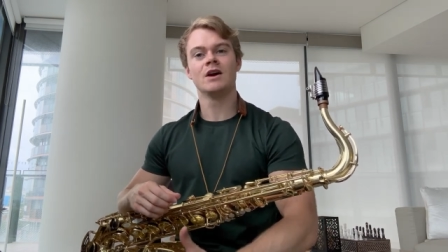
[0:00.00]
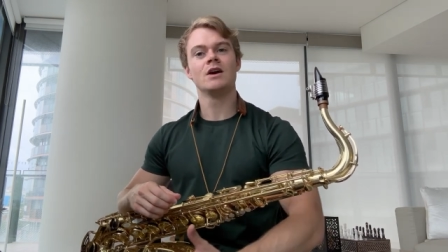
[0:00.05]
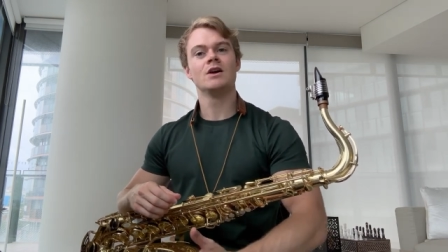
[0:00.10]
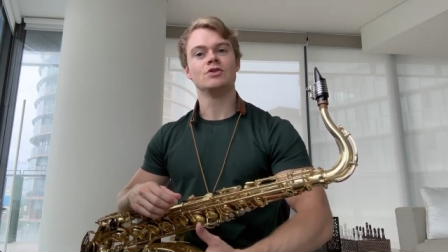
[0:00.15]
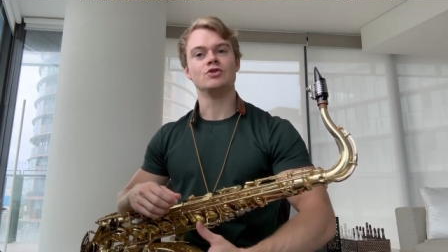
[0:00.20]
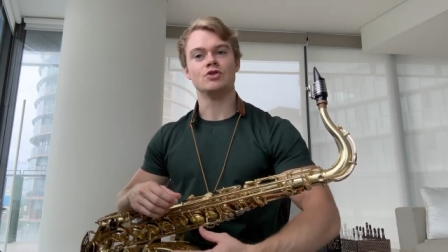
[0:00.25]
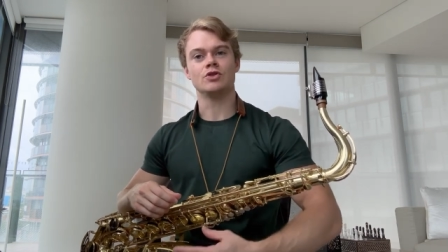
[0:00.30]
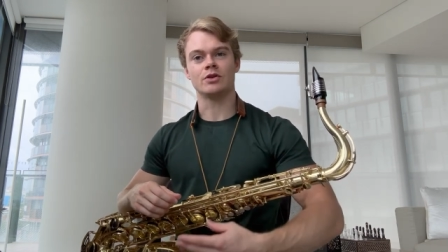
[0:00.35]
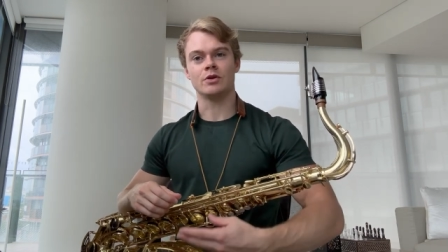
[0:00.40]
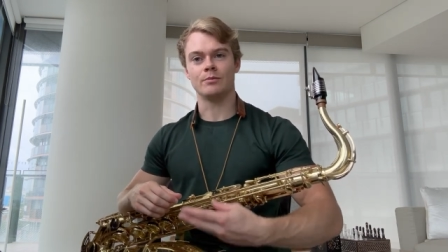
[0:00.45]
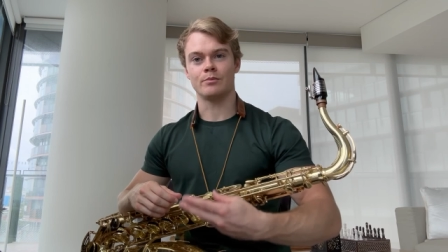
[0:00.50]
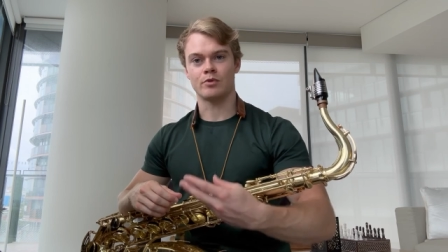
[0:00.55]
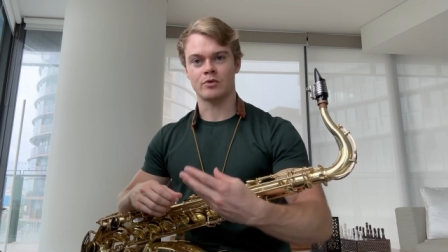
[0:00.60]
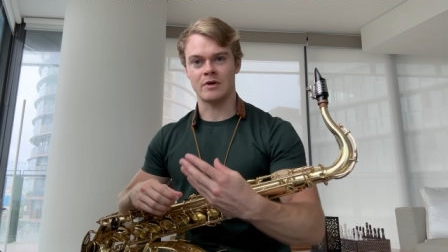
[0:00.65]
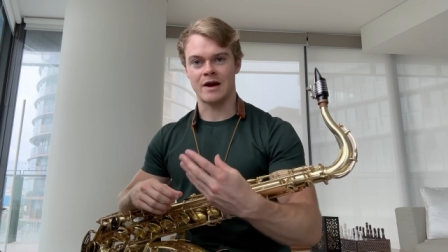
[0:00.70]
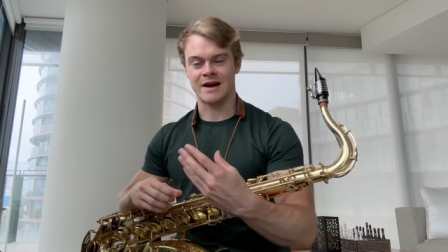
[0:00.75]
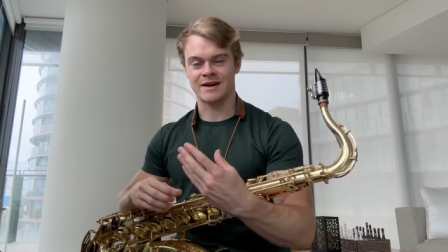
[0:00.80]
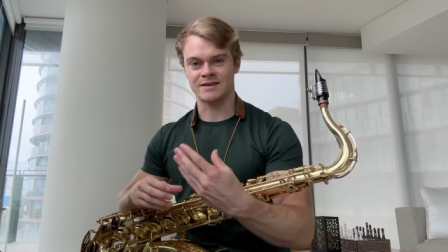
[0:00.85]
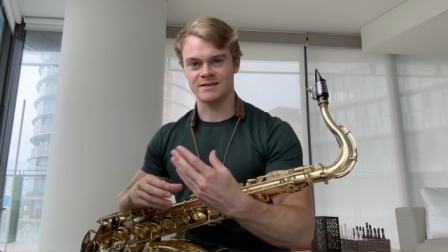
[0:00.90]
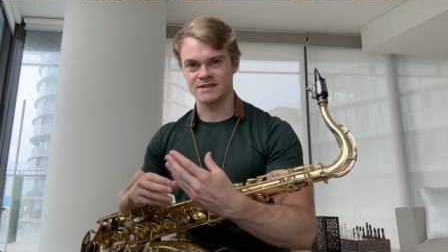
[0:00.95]
You can
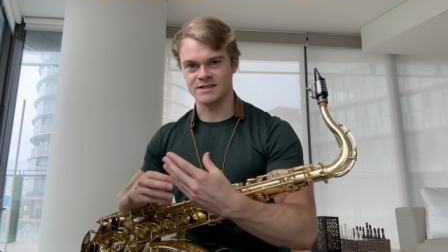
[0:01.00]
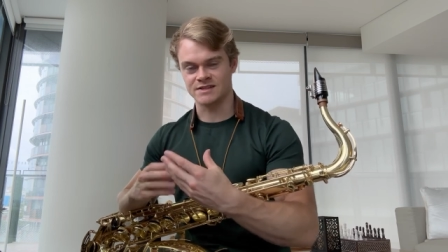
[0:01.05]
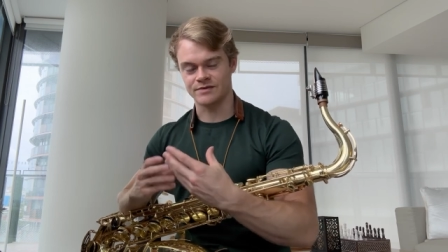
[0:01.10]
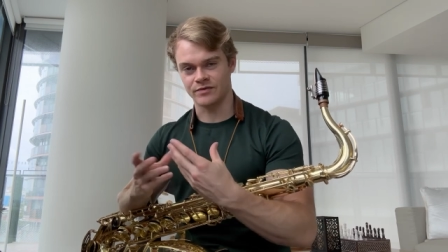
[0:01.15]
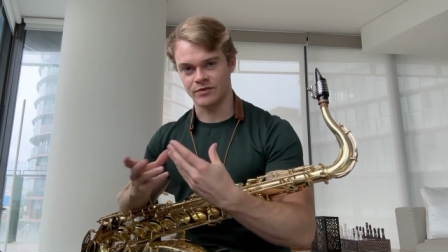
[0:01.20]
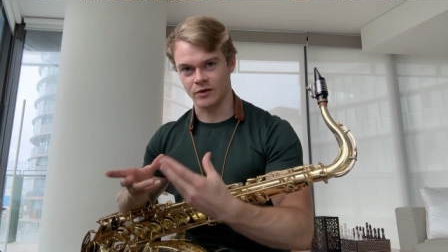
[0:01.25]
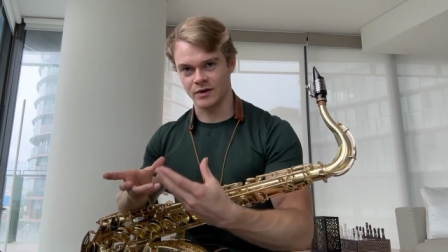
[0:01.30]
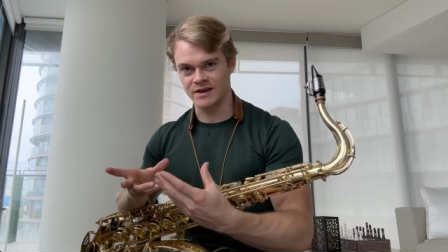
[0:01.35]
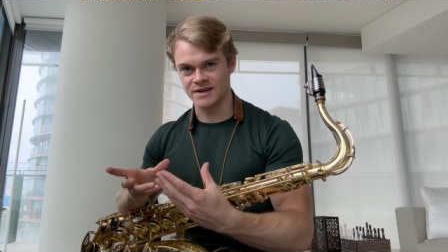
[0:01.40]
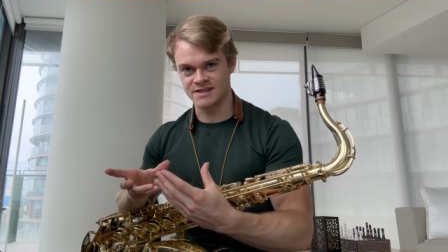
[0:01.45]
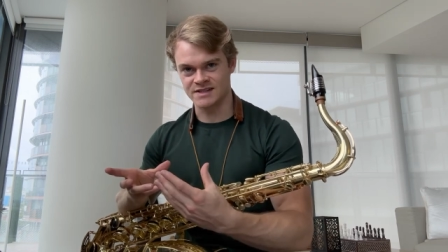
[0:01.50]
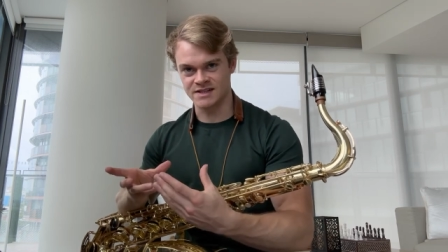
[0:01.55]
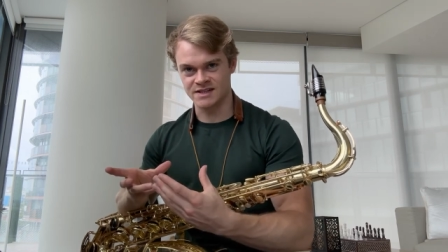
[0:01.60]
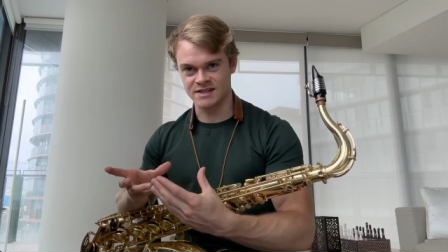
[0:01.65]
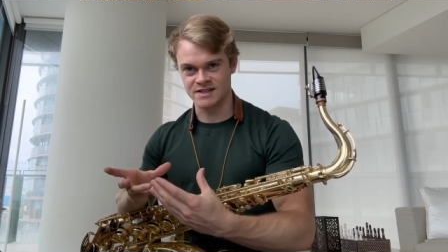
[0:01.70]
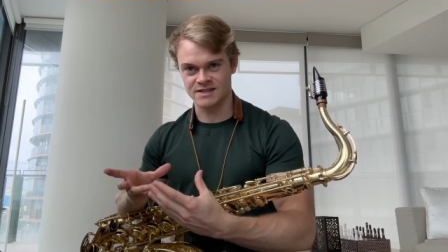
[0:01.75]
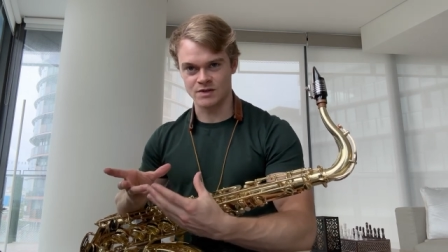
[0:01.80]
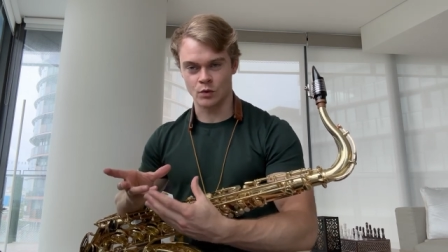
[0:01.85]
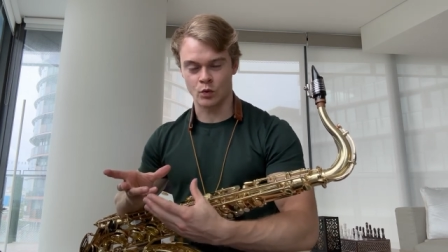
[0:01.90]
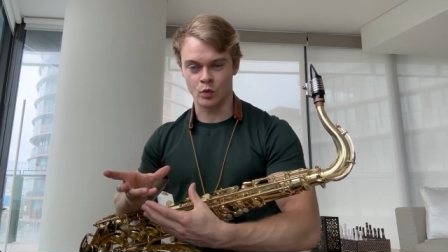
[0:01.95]
practice
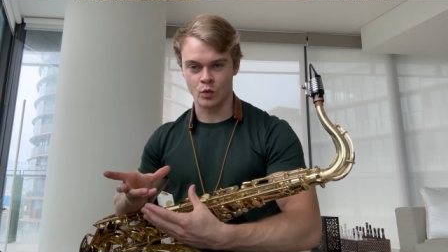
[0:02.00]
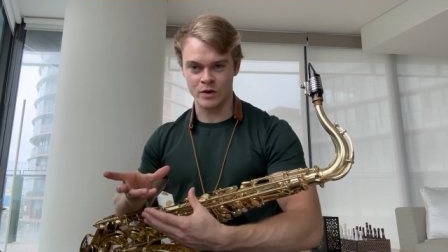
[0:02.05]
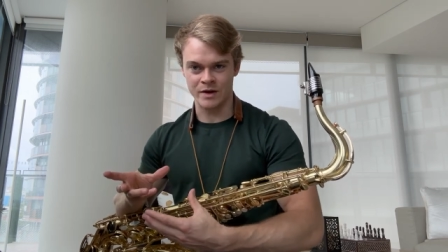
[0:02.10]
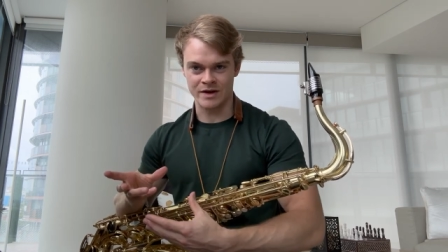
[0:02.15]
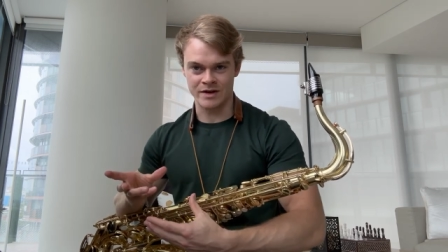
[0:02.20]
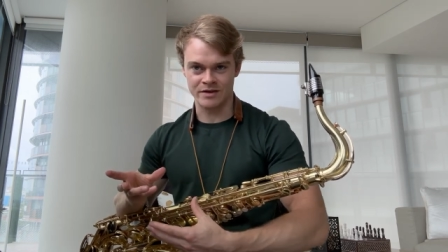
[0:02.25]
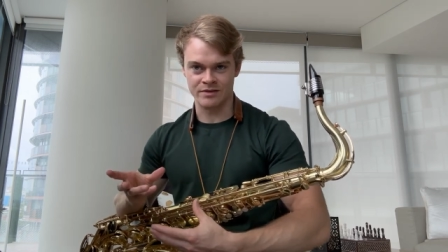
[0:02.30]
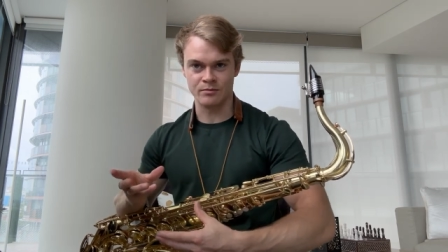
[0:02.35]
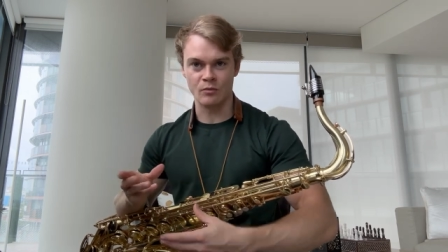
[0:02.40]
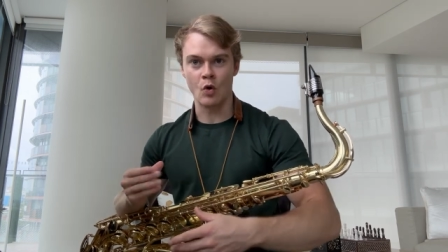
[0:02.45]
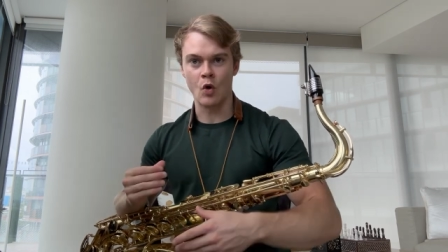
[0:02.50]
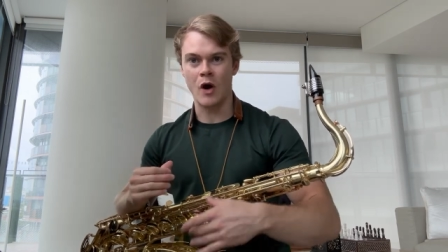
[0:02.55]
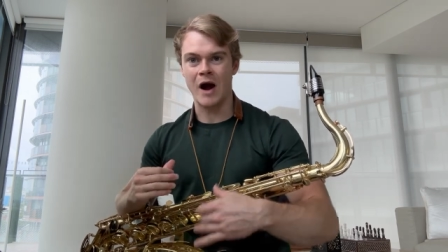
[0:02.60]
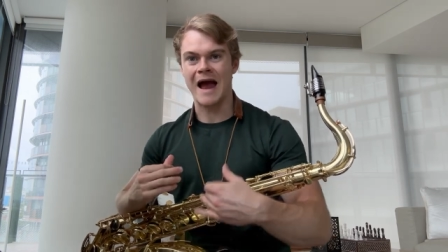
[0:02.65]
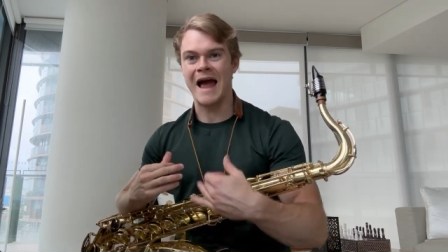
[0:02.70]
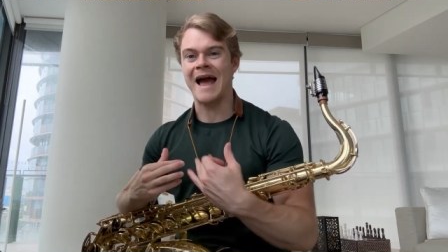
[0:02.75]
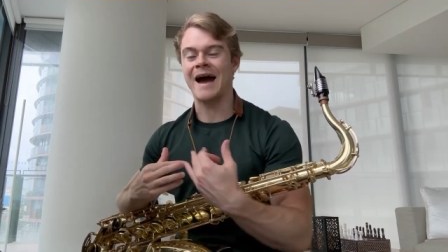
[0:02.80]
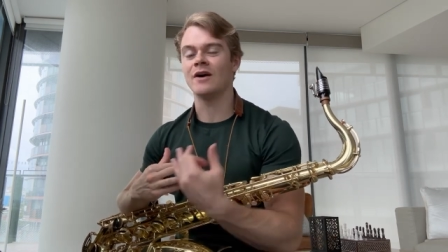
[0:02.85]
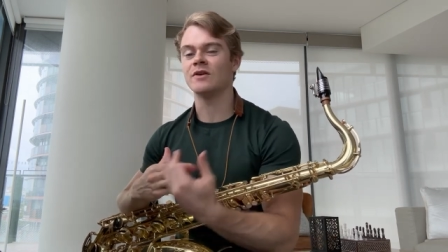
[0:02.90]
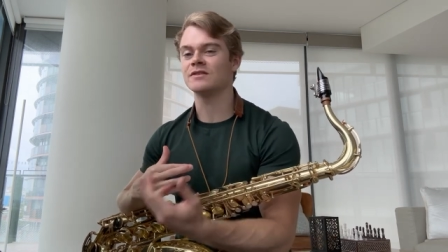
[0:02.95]
phrases with more
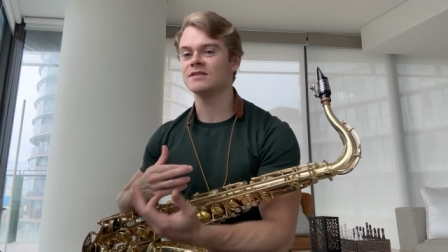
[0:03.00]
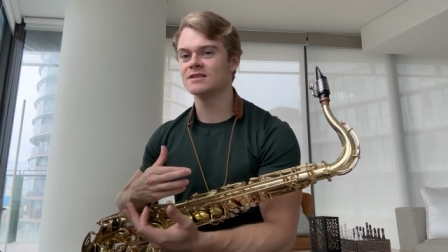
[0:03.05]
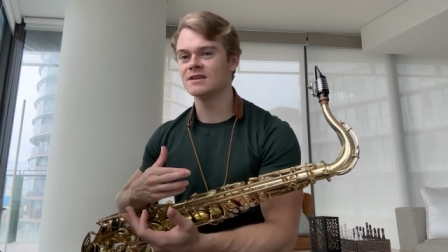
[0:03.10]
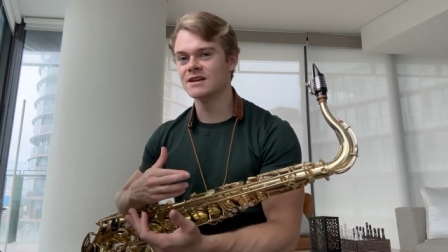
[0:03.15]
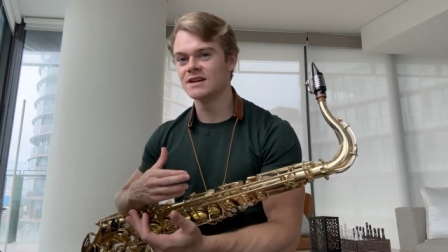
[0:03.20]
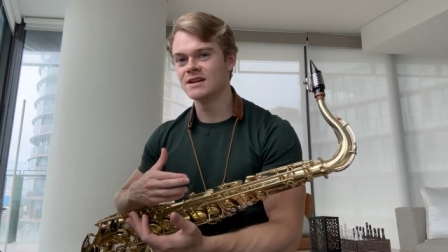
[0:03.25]
out